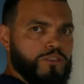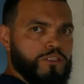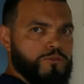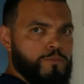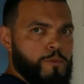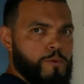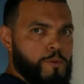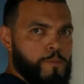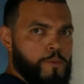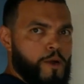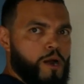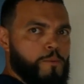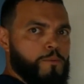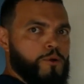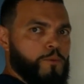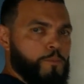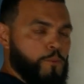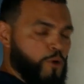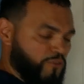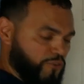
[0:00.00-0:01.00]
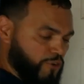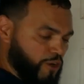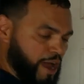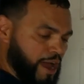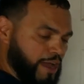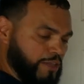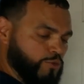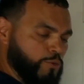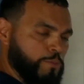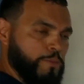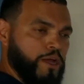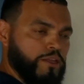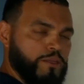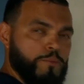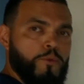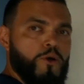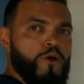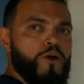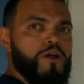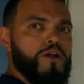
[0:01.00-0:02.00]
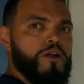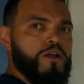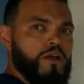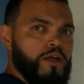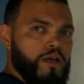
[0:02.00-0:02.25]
Just remember barbell, both your hands will be on the bar.